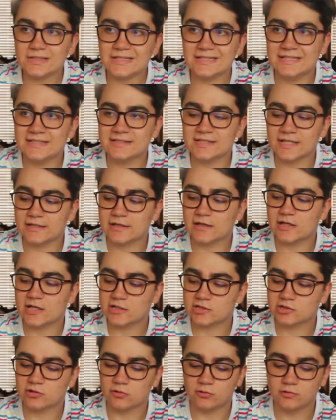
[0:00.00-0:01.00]
It's like
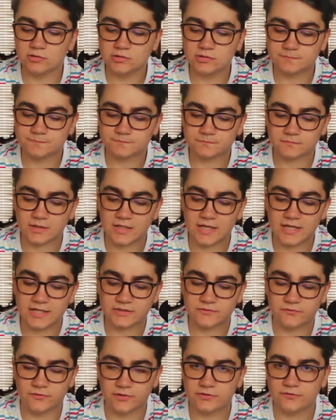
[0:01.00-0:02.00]
as cold
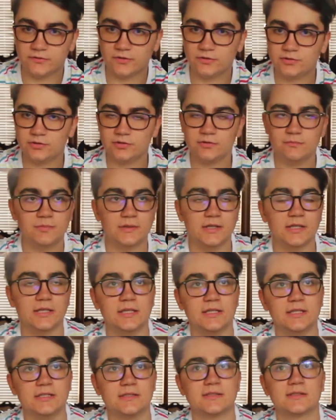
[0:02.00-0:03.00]
as fridge filtered, but
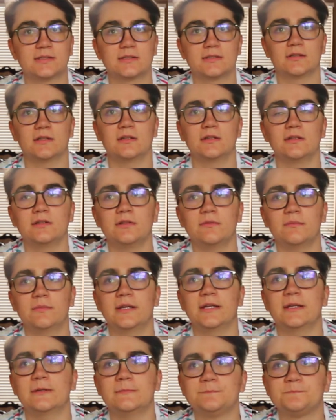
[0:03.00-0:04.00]
it's a little
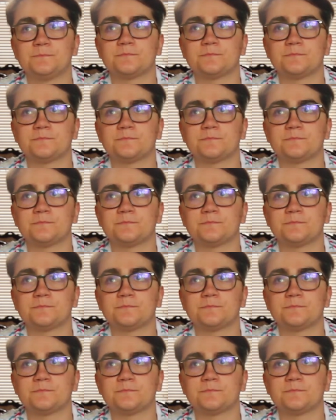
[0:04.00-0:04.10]
bit,